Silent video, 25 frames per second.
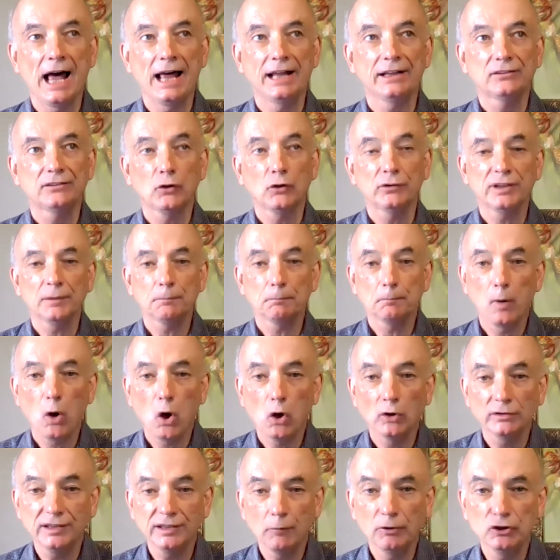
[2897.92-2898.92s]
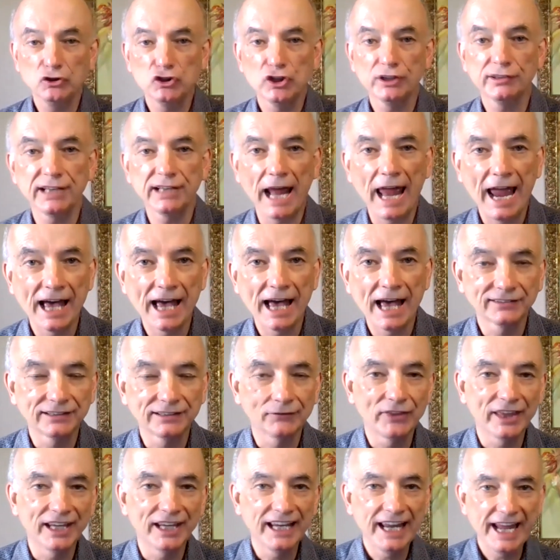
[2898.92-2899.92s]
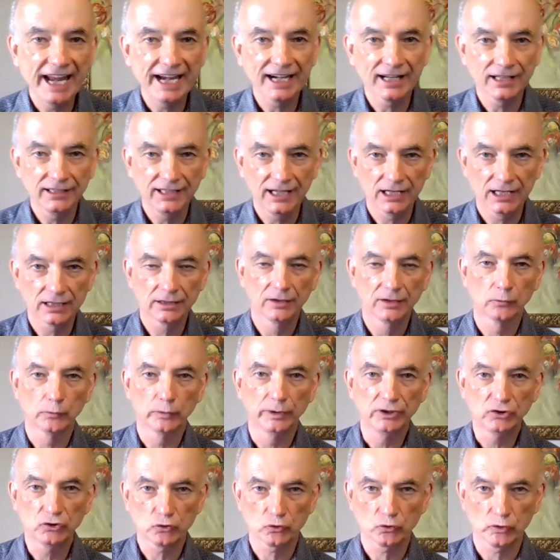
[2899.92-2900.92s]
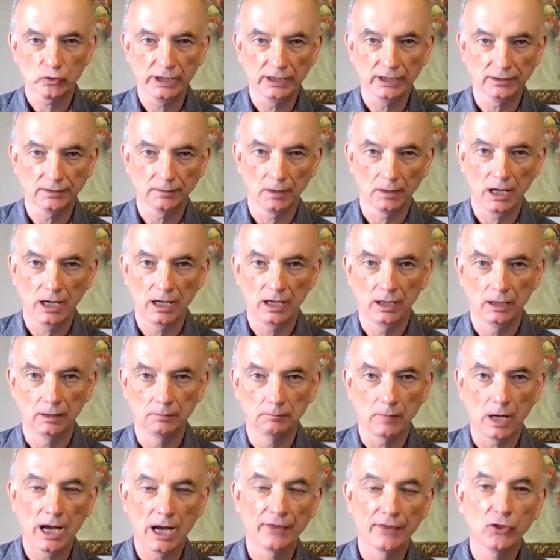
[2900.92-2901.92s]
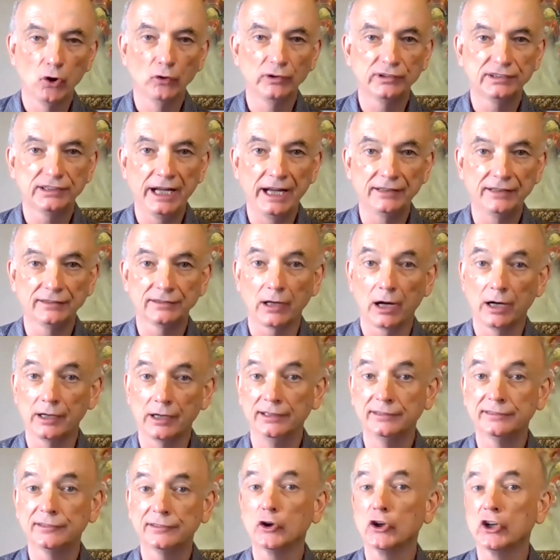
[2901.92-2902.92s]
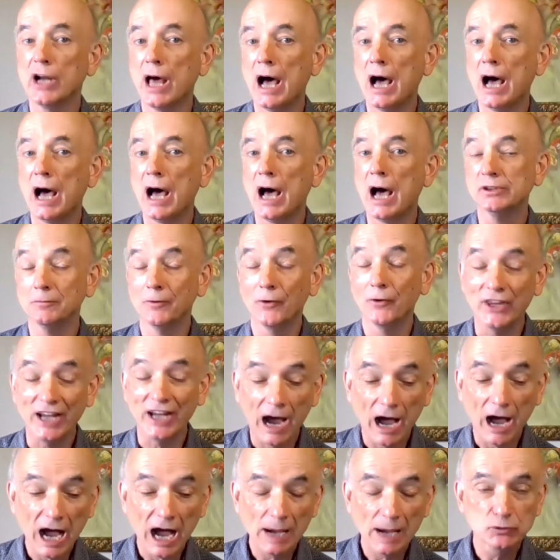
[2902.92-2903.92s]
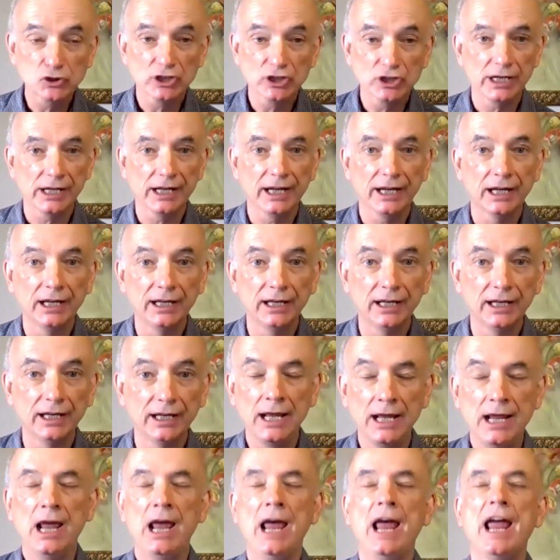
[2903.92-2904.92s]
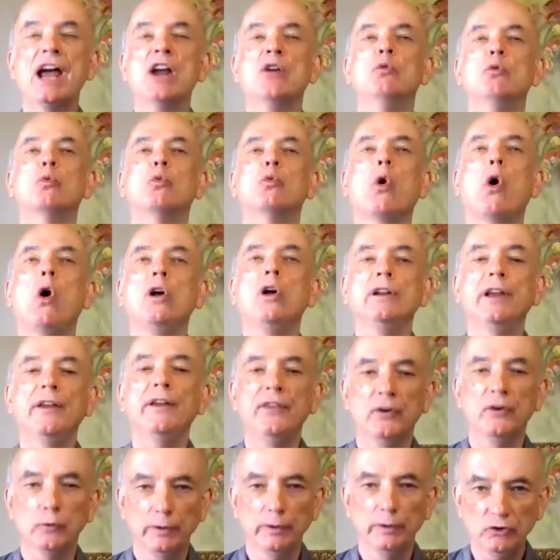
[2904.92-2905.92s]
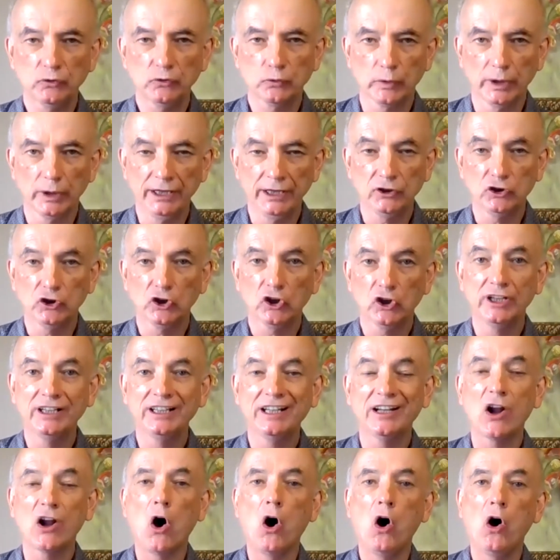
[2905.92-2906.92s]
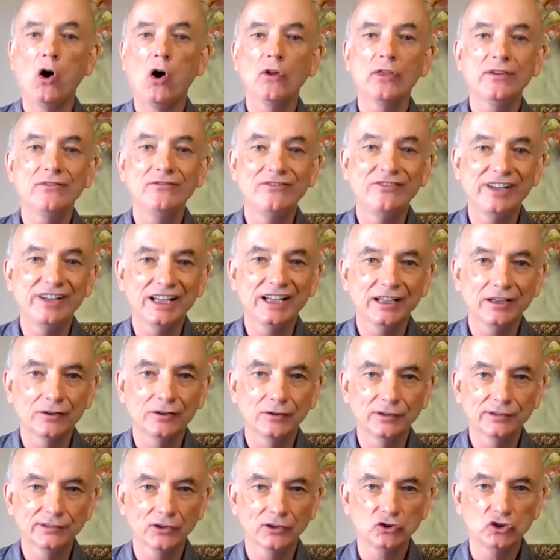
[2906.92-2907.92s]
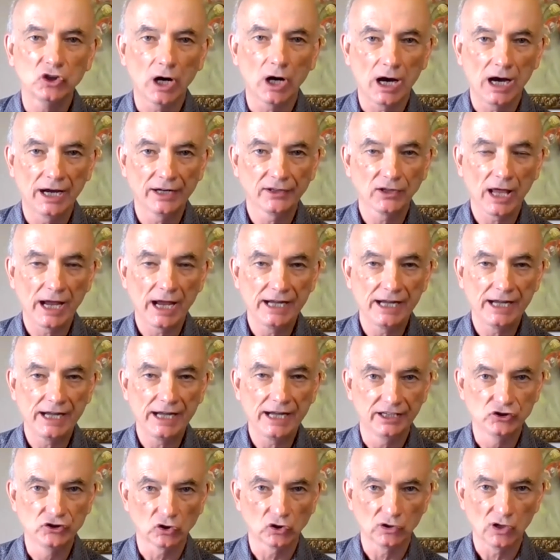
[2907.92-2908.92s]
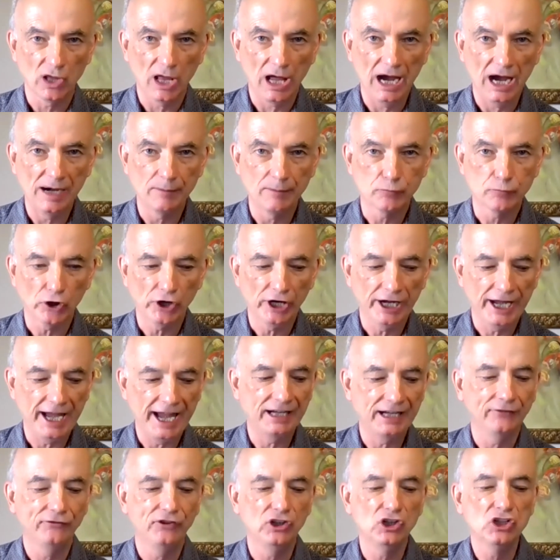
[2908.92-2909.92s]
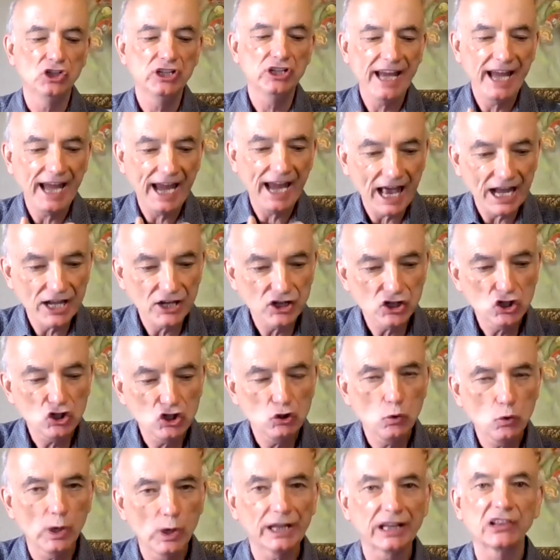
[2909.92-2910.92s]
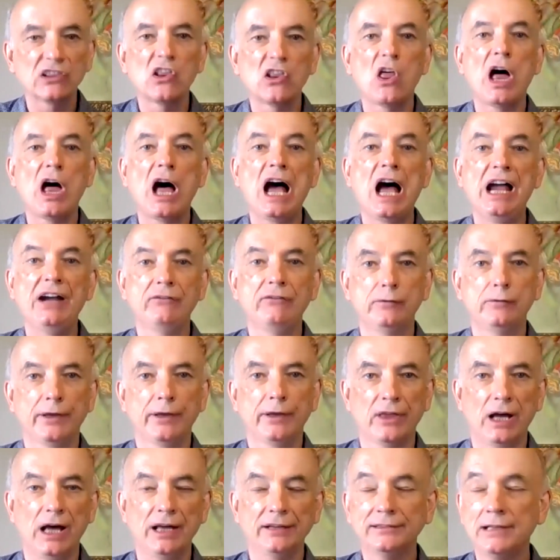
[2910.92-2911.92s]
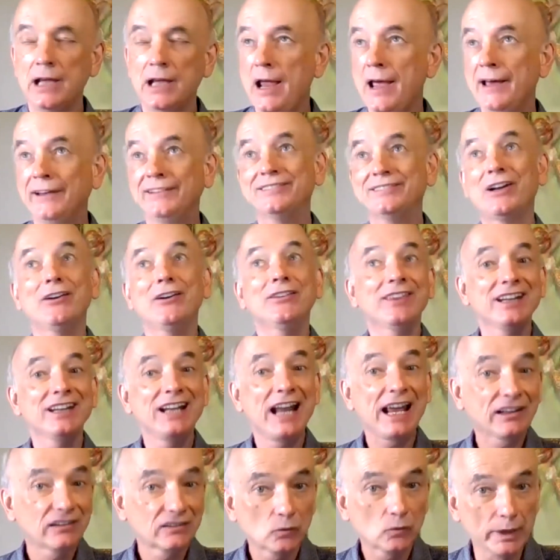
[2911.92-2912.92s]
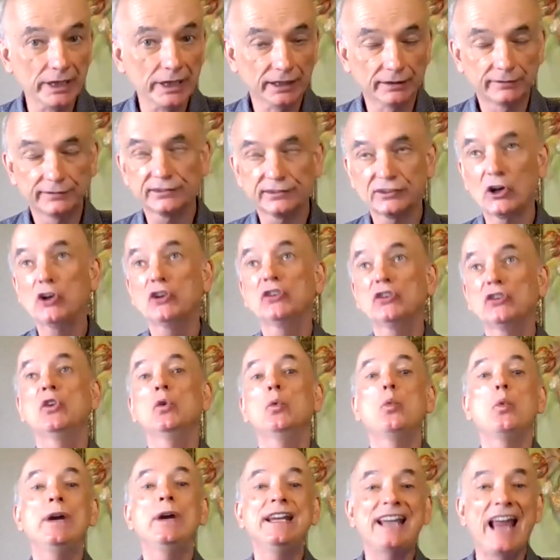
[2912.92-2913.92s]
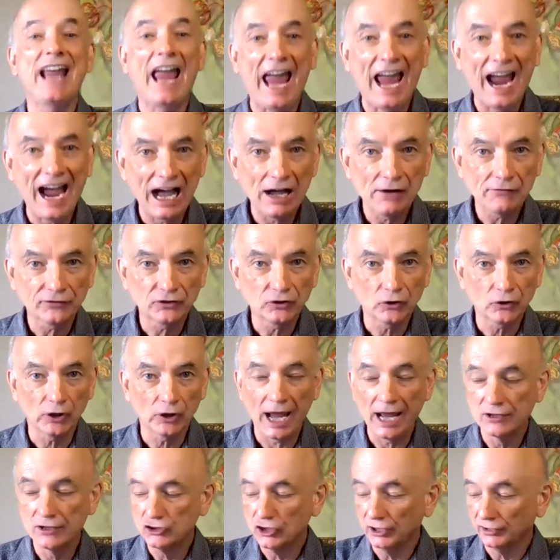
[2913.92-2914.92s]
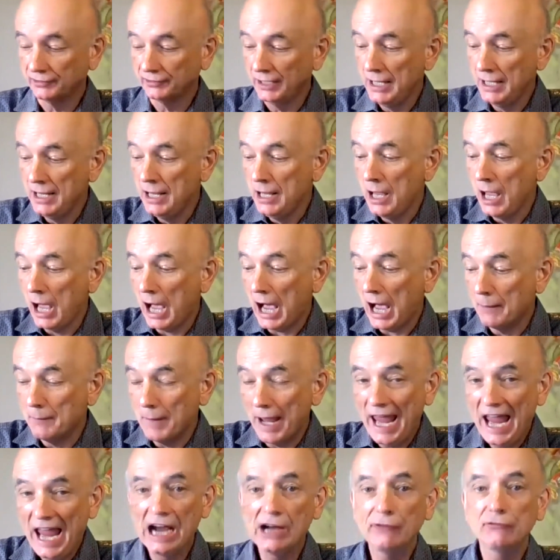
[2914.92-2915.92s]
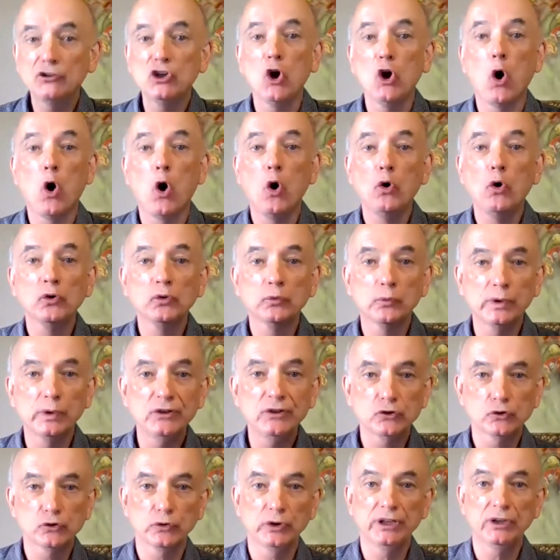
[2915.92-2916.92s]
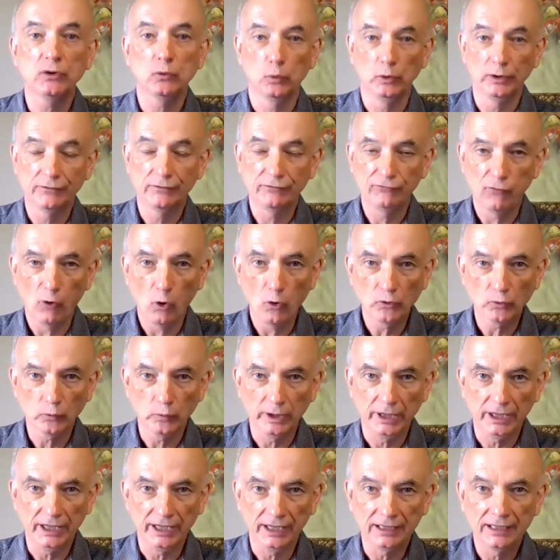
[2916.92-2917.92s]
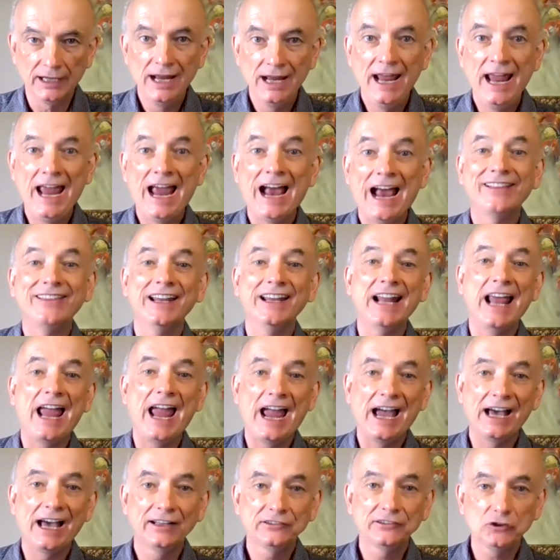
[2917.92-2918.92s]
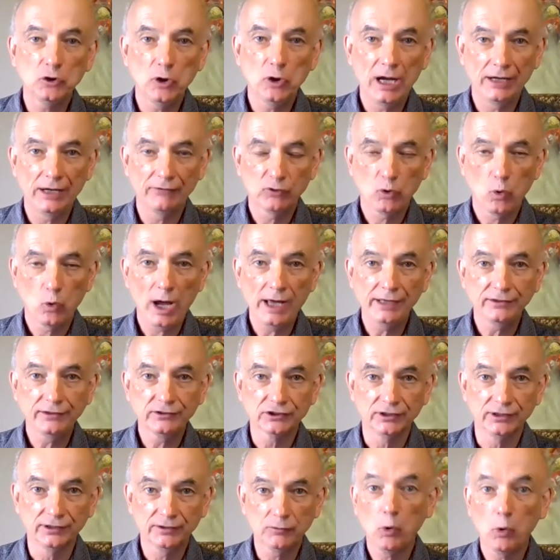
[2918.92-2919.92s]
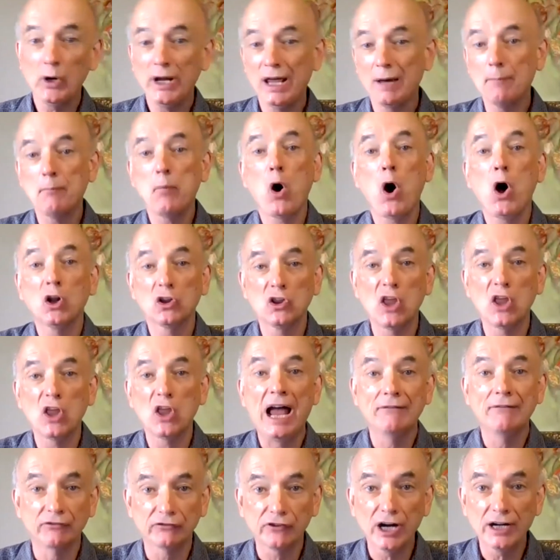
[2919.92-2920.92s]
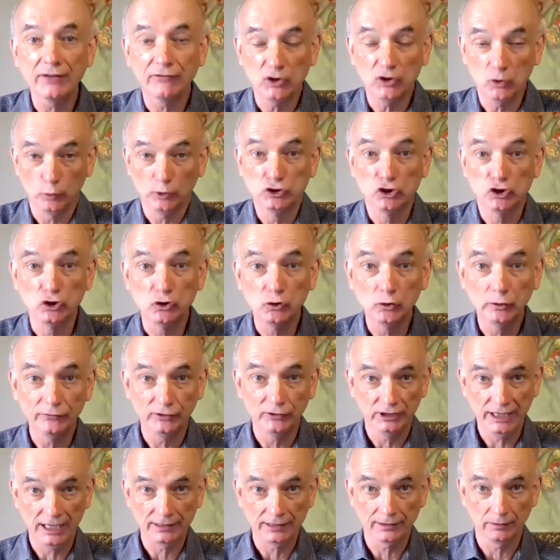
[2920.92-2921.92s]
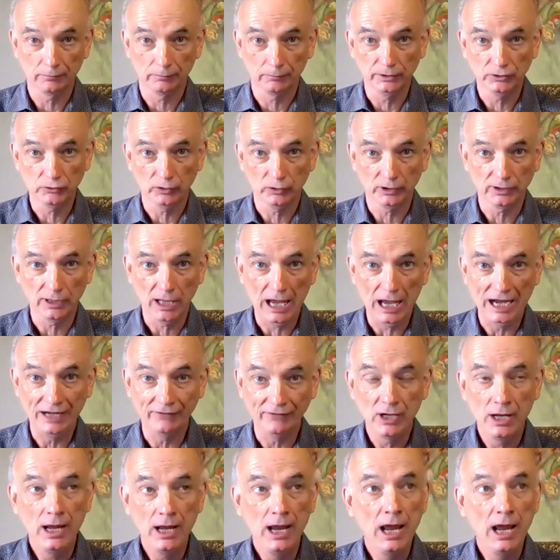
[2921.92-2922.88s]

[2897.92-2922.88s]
So Paul, someone just asked if they can't attend the retreat on those days, is there an option? Well, the option is enroll in the retreat. You're going to get all the videos in your online digital library. And if you can't do it live with us, start the next week, start the week after, and just have your own retreat with photo reading. And then as you have questions, you won't have Paul live in front of you, which you do if you take the retreat live.